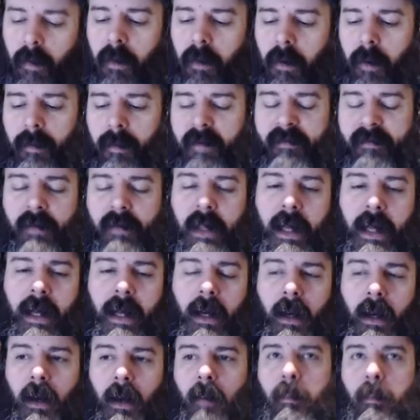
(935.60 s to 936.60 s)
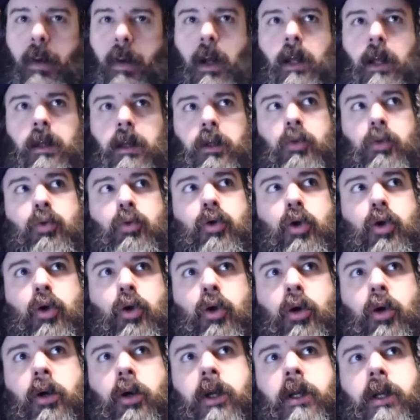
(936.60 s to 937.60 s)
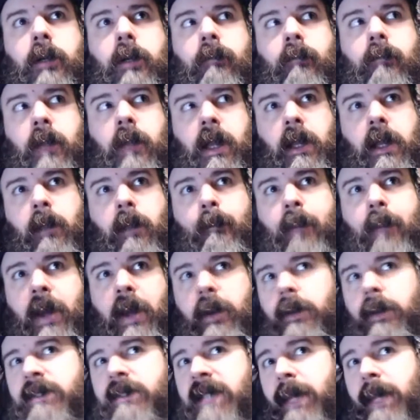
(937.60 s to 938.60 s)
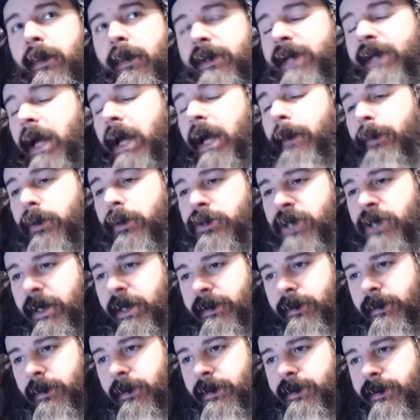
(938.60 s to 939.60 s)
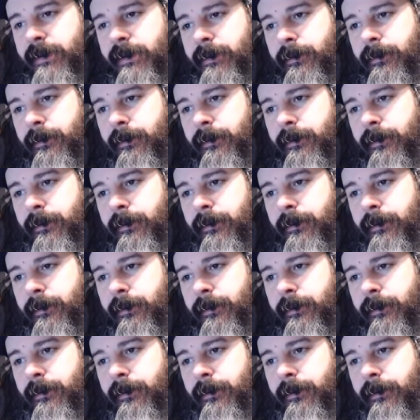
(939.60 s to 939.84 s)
little bit for that, but you could make better tabletop projectors.